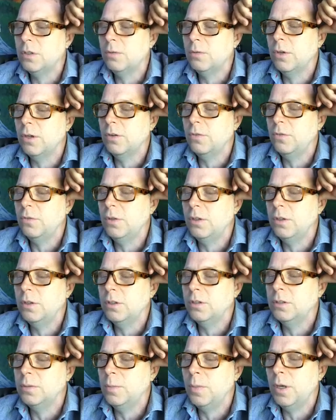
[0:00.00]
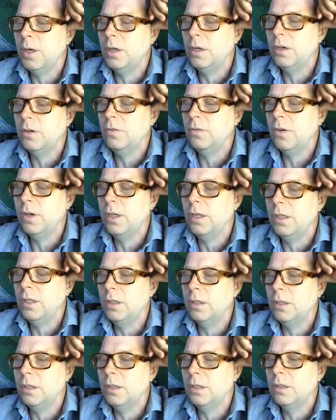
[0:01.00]
where it feels better,
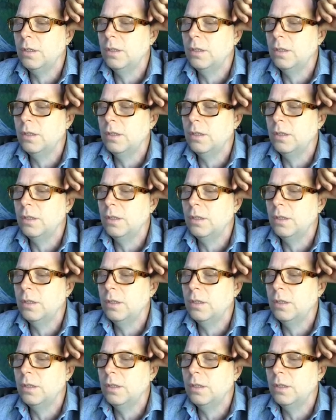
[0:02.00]
finding,